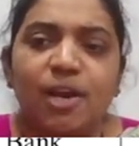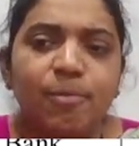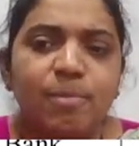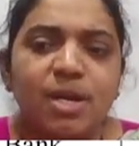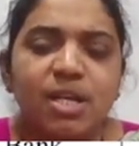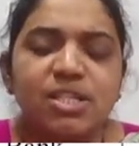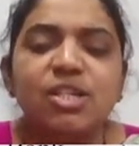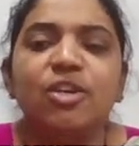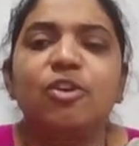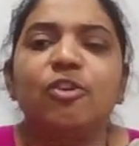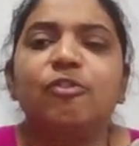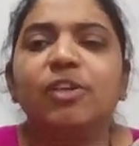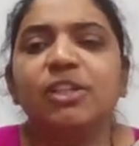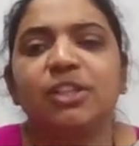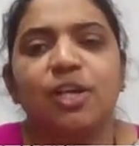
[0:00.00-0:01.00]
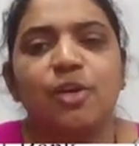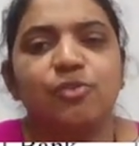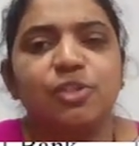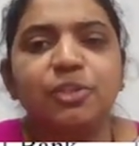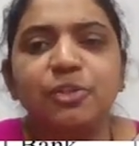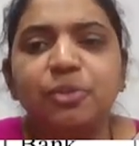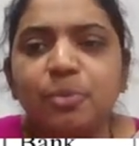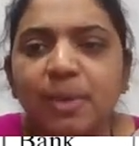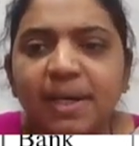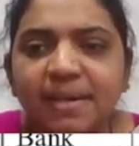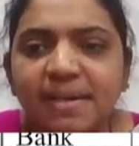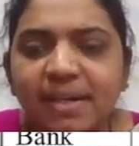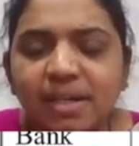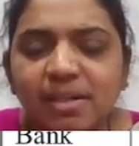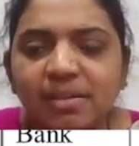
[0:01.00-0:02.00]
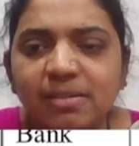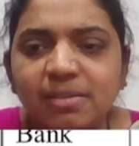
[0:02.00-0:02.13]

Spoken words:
How much? 1,200.